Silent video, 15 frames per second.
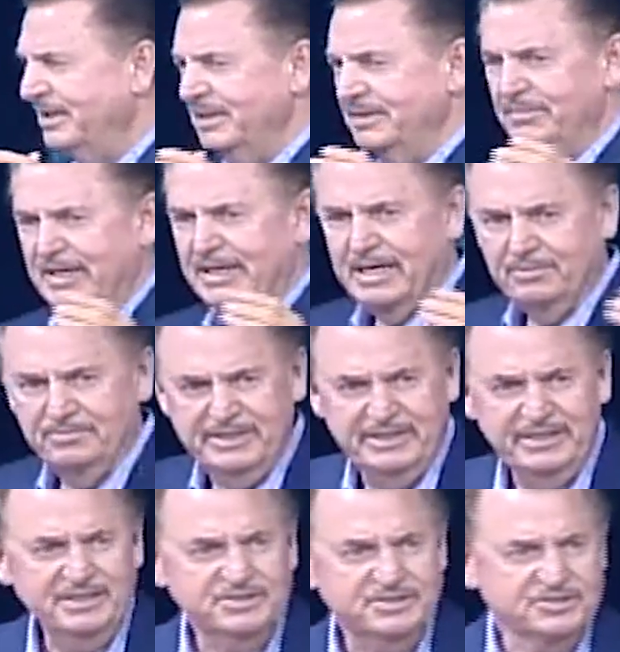about our
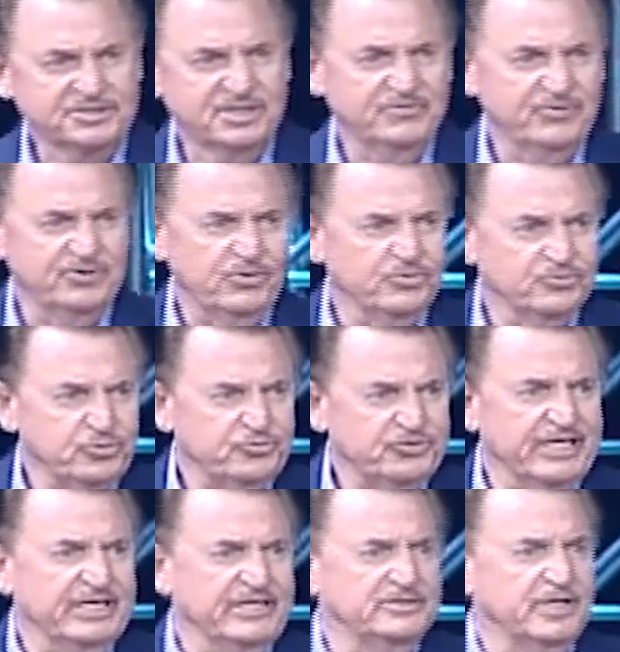meetings and stuff. We don't do
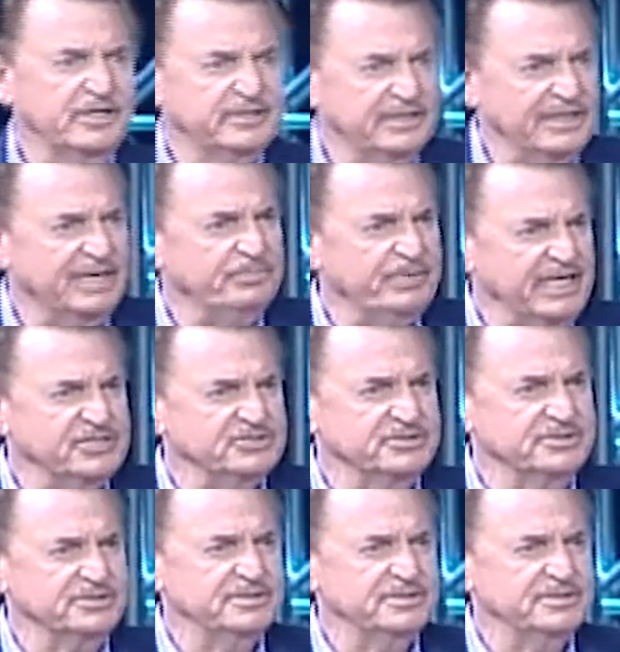things not till our pastor.